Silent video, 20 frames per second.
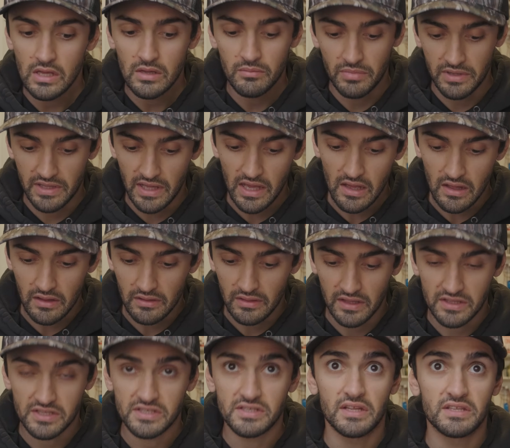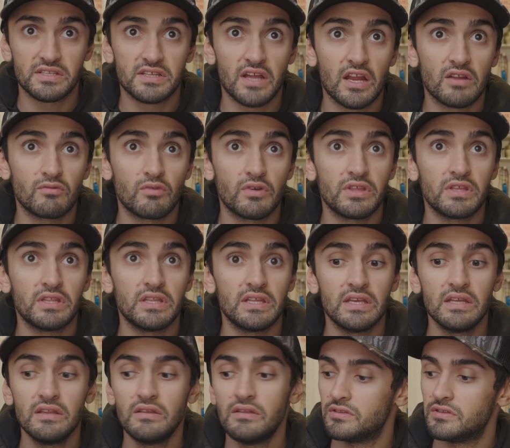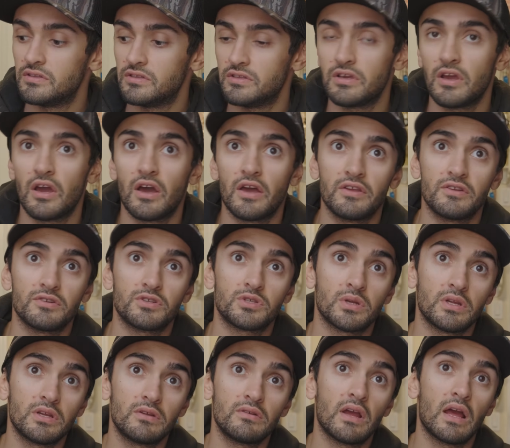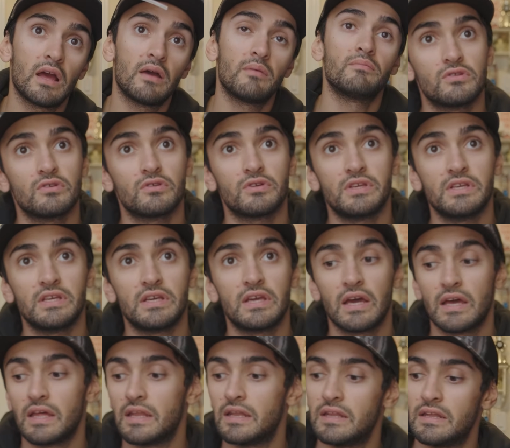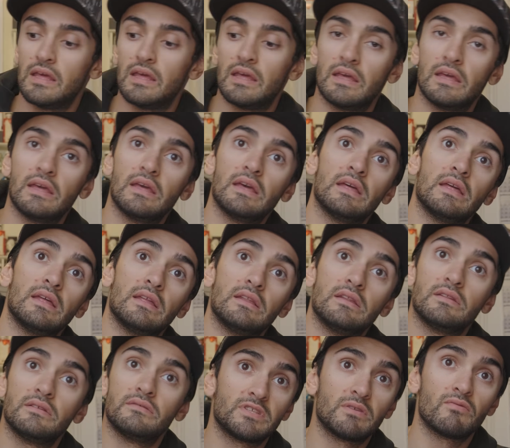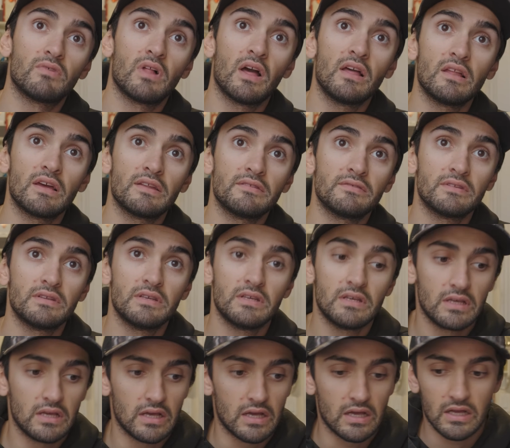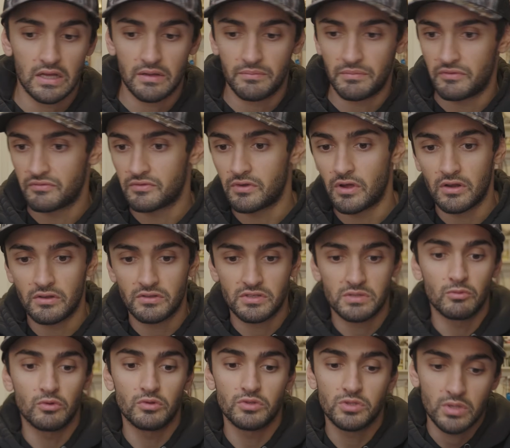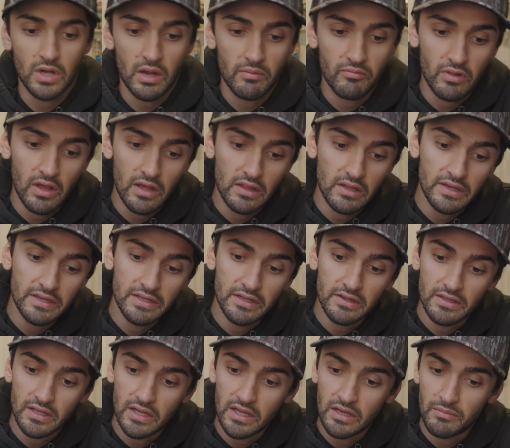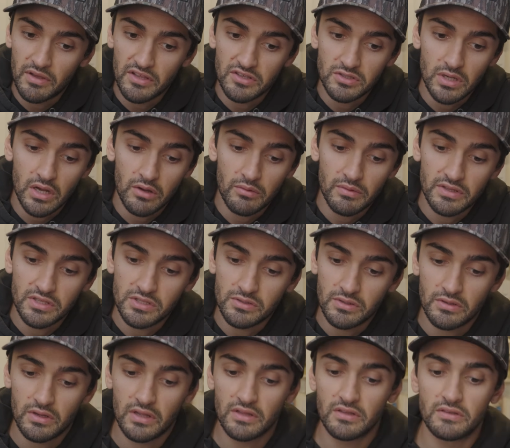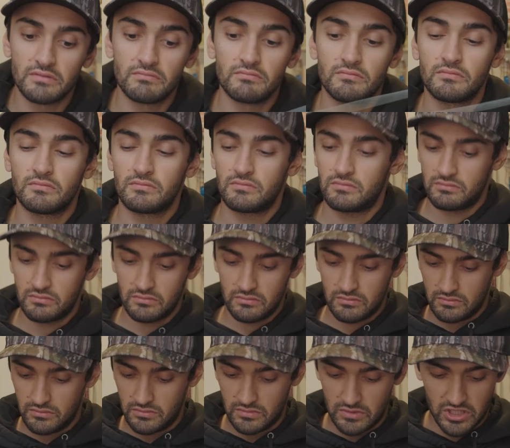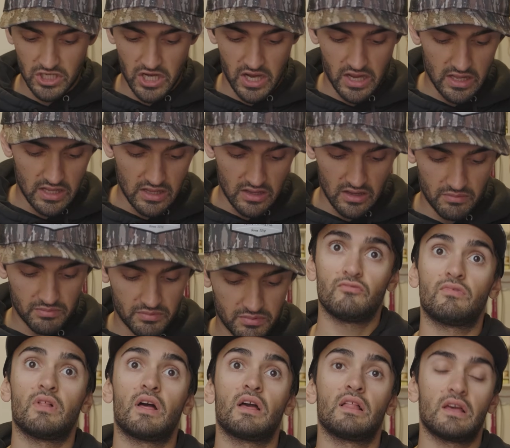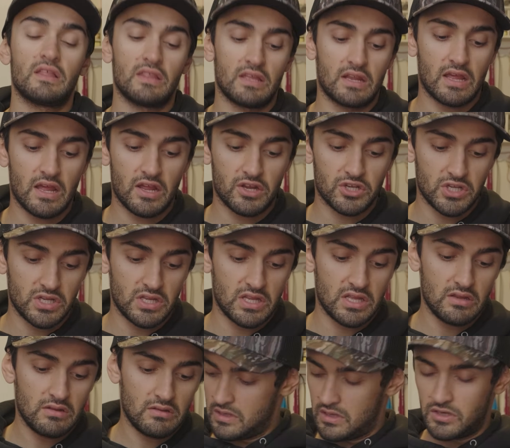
But yeah, that's kind of what you need. You got your shrink wrap, your heat gun, and some fly line. I've got some old scrap fly line here that I'm gonna mess around with, so I don't have to janky up fly line that I actually need.